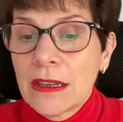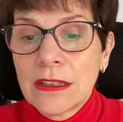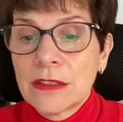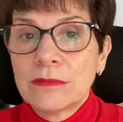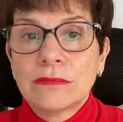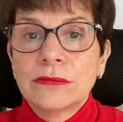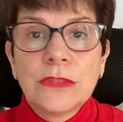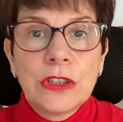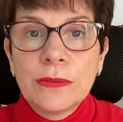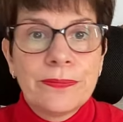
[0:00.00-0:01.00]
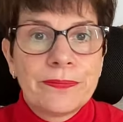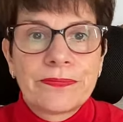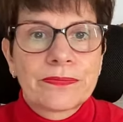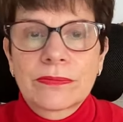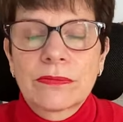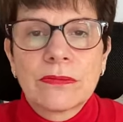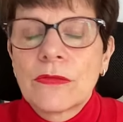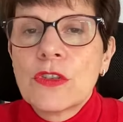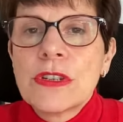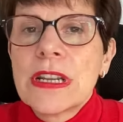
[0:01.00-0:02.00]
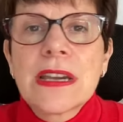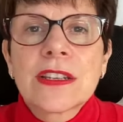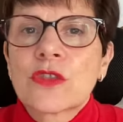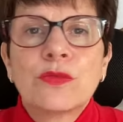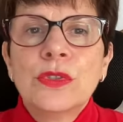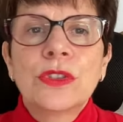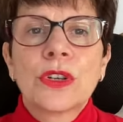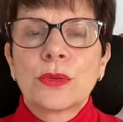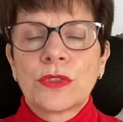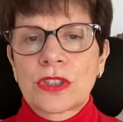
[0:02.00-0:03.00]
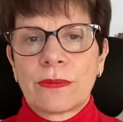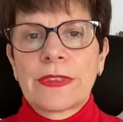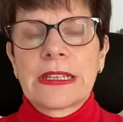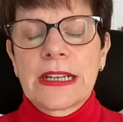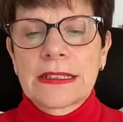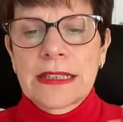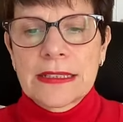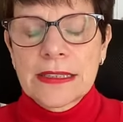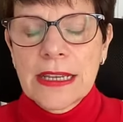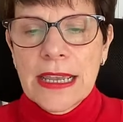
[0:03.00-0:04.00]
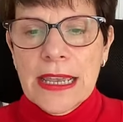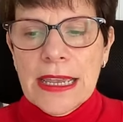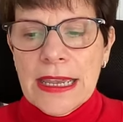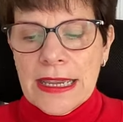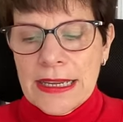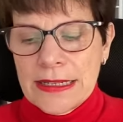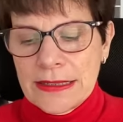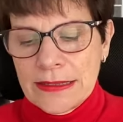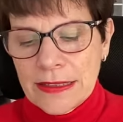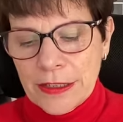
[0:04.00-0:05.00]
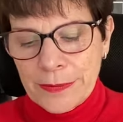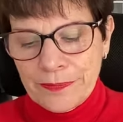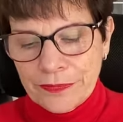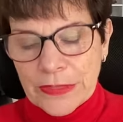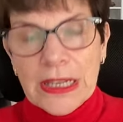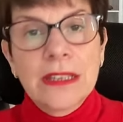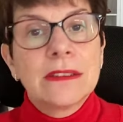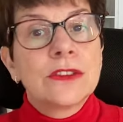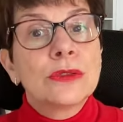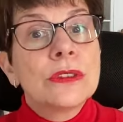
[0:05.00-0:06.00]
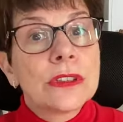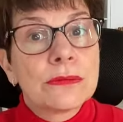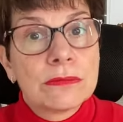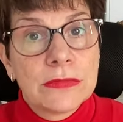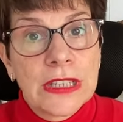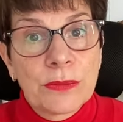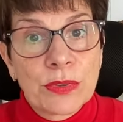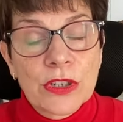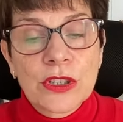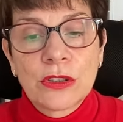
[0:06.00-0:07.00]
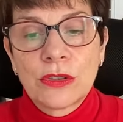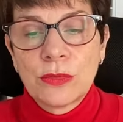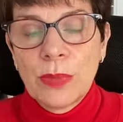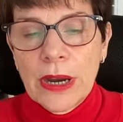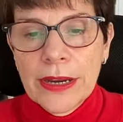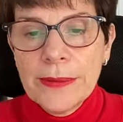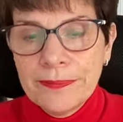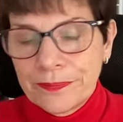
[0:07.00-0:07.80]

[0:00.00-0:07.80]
um, you know a nice wool coat or something like that and um, and do not get pressured to buy